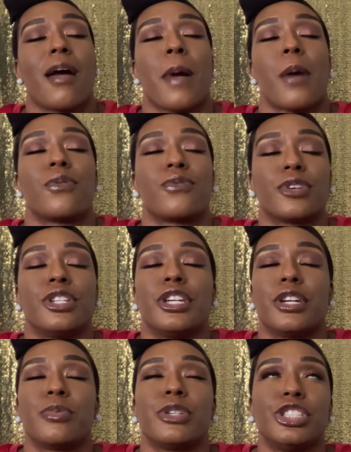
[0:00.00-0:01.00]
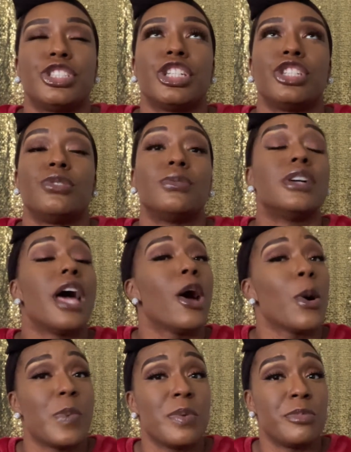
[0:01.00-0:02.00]
I really appreciate you
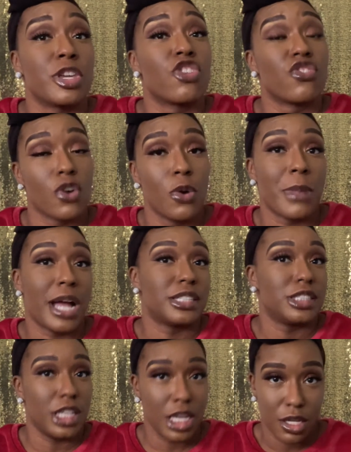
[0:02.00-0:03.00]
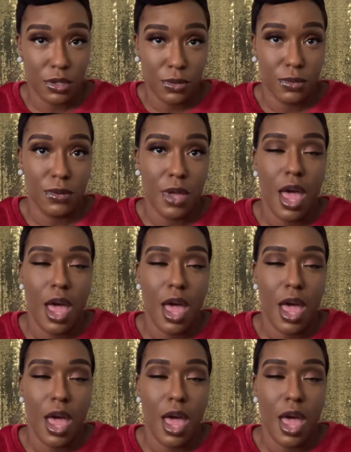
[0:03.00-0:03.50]
helping me grow my channel.